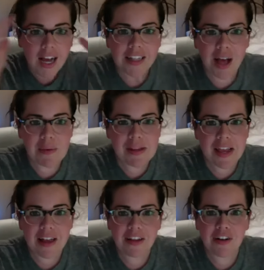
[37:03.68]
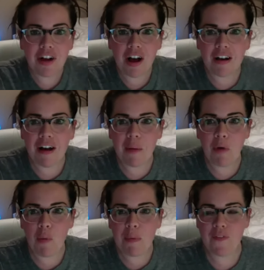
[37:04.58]
that was like a little aha
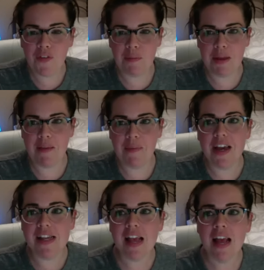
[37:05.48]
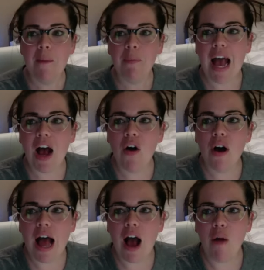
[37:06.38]
moment for me because how
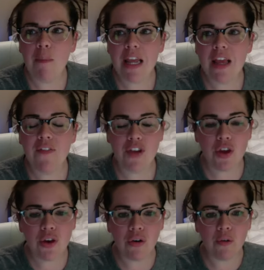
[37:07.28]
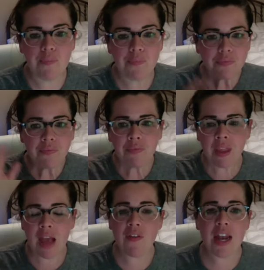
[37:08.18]
how many of you
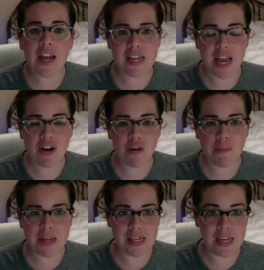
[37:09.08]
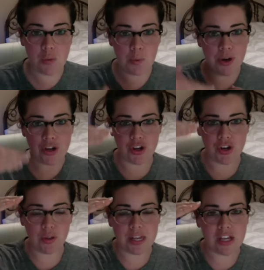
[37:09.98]
have had a day in your business where your
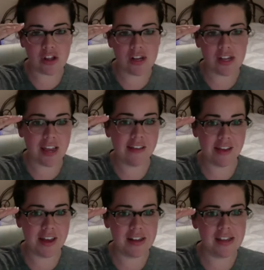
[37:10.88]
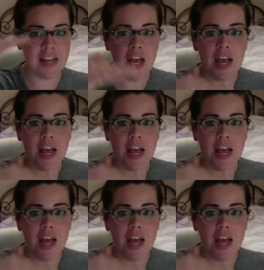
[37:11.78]
to-do list looks like this